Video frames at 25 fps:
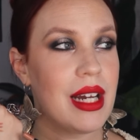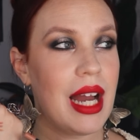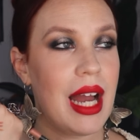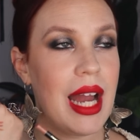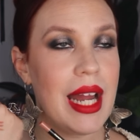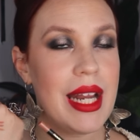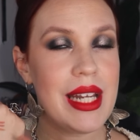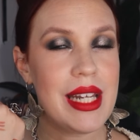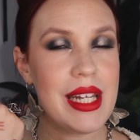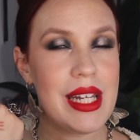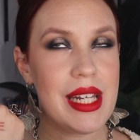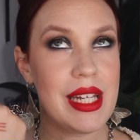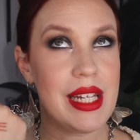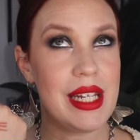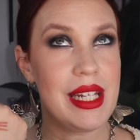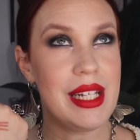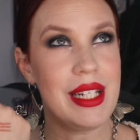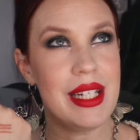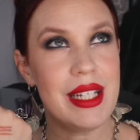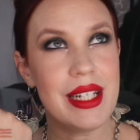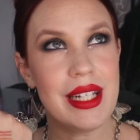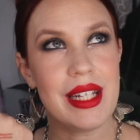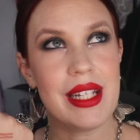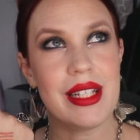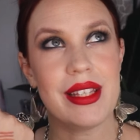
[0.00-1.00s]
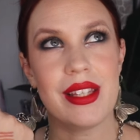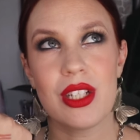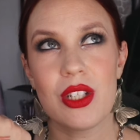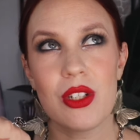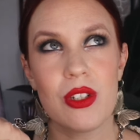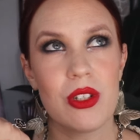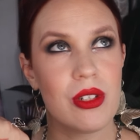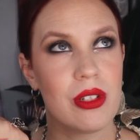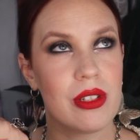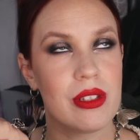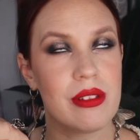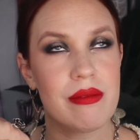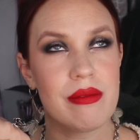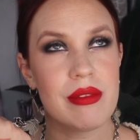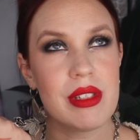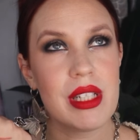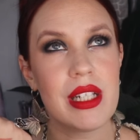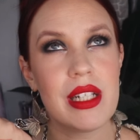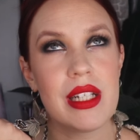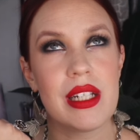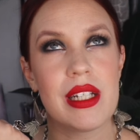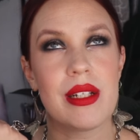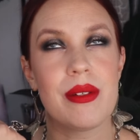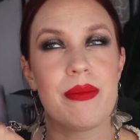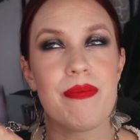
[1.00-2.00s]
I need to get the,
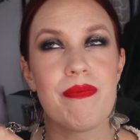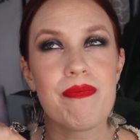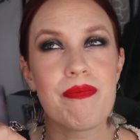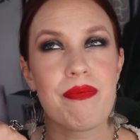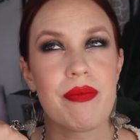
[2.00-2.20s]
the